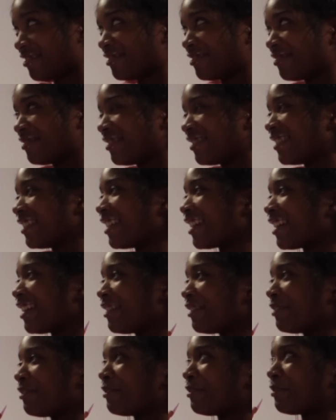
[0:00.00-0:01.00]
Like,
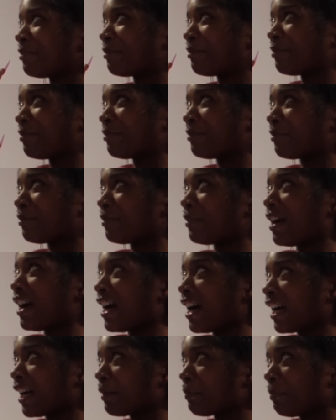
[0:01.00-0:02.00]

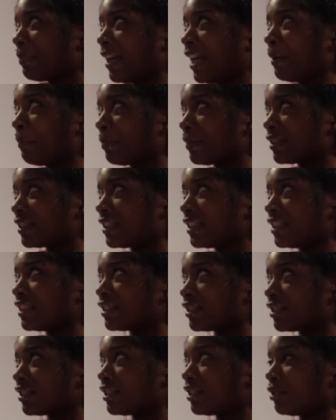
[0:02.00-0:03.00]
rock, paper,
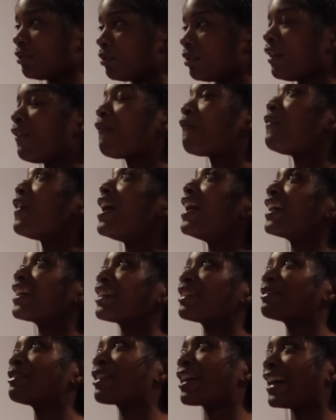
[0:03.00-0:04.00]
scissors, shoot. Fuck.
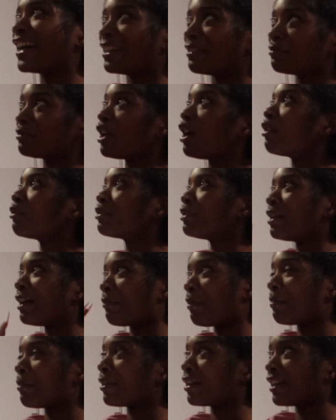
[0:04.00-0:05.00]
Okay. No, you have
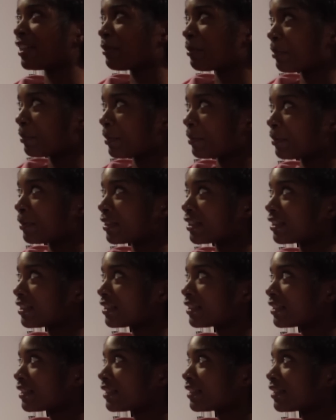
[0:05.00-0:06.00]
one more. You're one more.
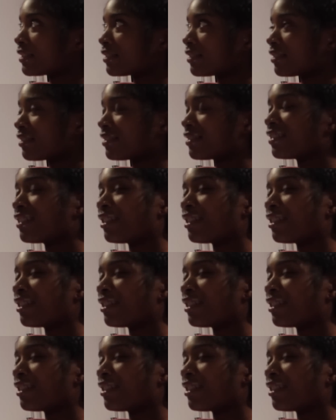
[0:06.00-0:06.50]
All right.